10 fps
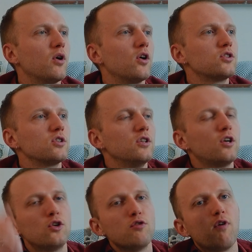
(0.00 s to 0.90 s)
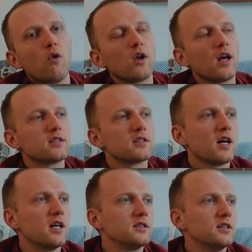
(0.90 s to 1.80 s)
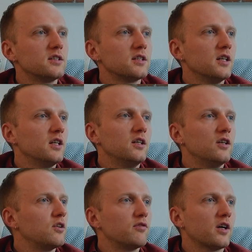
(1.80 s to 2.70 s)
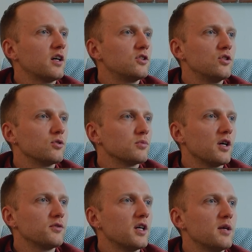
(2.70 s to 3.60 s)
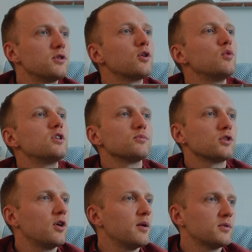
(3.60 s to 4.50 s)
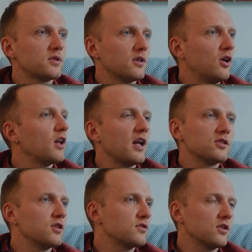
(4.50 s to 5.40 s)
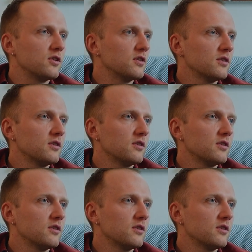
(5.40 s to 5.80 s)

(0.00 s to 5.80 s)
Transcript: books, you could do vocal exercises, you can fucking shoot some self tapes, you can read some scripts, mm-hmm. all of that stuff's good.